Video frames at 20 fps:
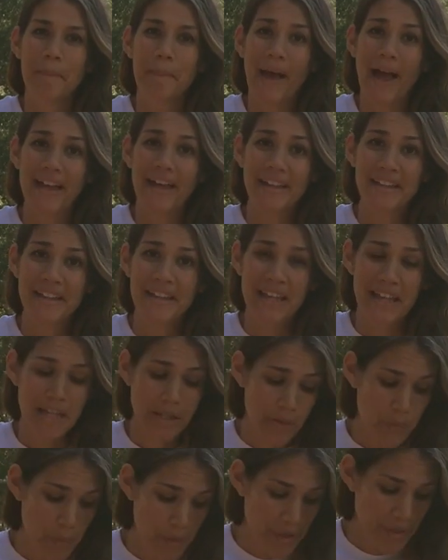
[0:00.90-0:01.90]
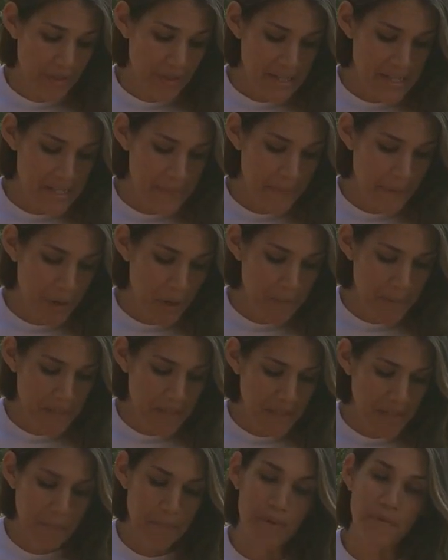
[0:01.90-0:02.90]
Back again with
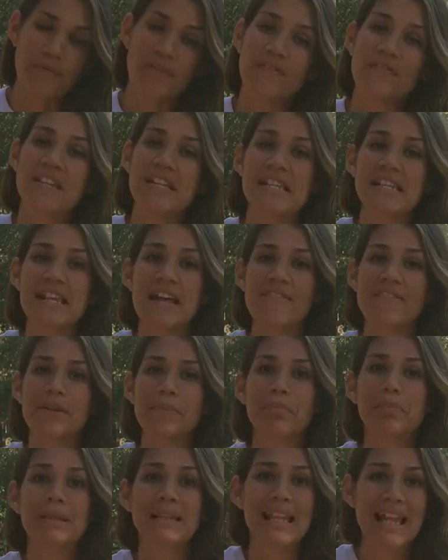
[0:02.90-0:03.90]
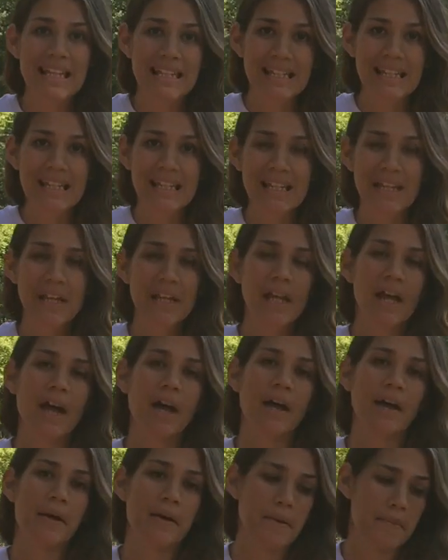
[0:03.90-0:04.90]
experiment number 57, blending.
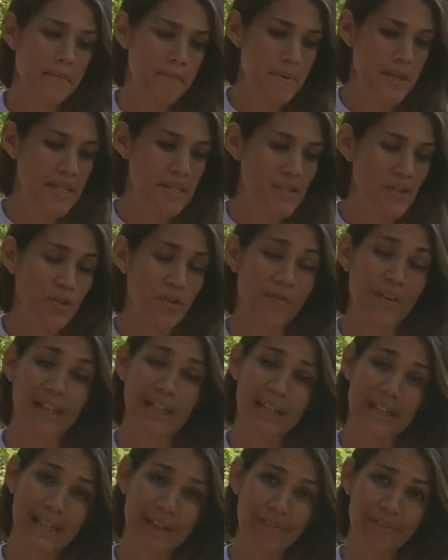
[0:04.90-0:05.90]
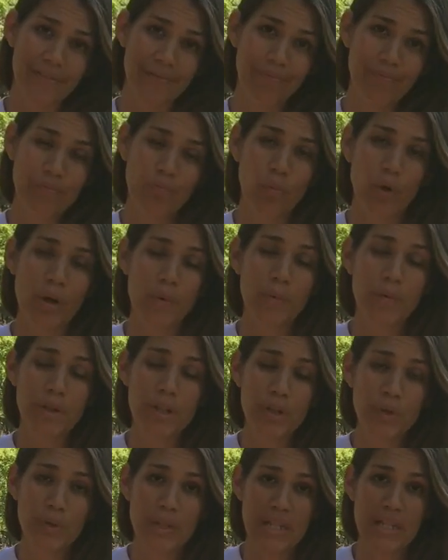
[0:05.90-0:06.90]
It's in your Van Cleave. What will
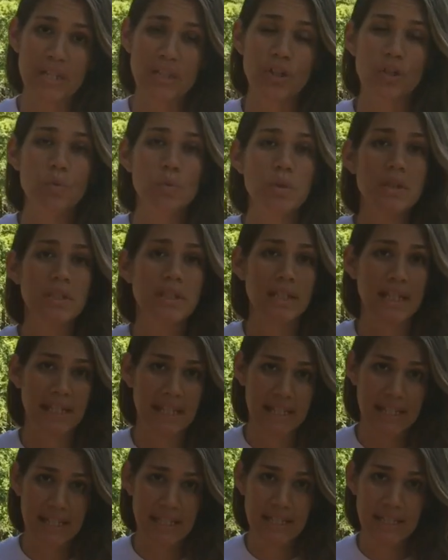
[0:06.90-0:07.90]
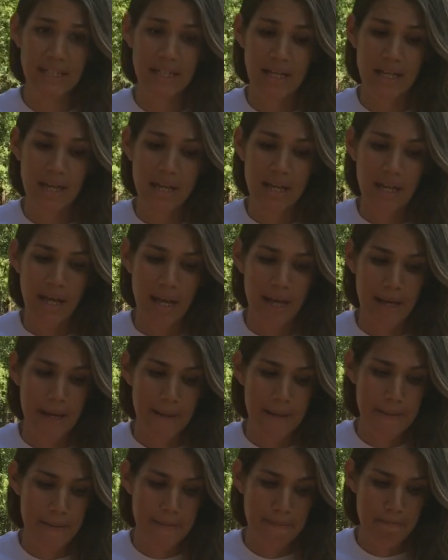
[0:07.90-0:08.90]
you need? You will need
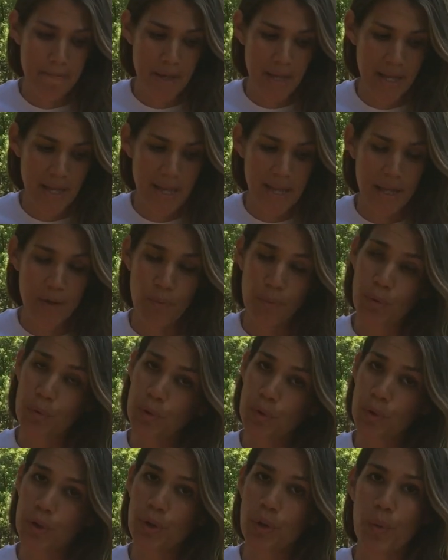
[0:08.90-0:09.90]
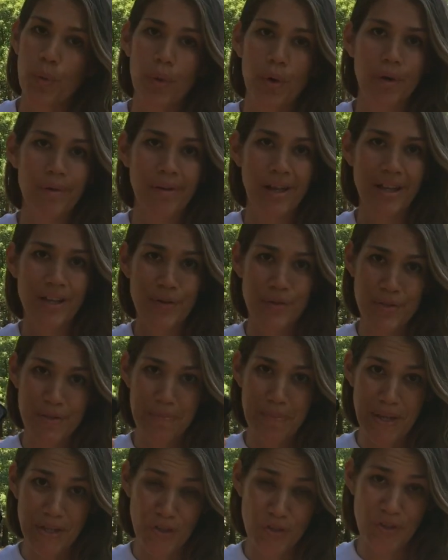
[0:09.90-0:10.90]
a ruler, or I used
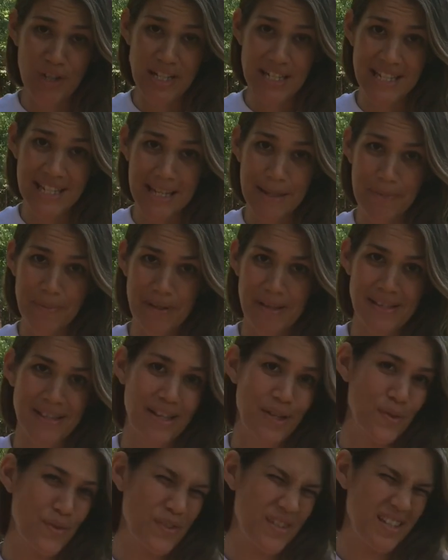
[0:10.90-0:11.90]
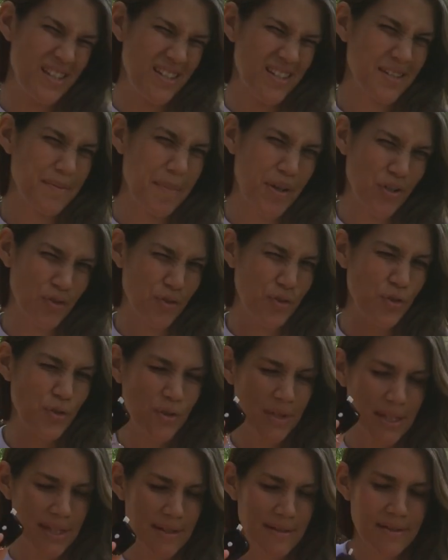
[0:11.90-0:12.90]
measuring tape because I used it to measure two
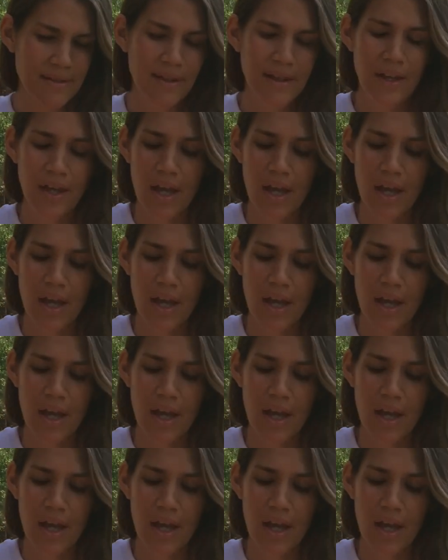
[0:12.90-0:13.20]
things.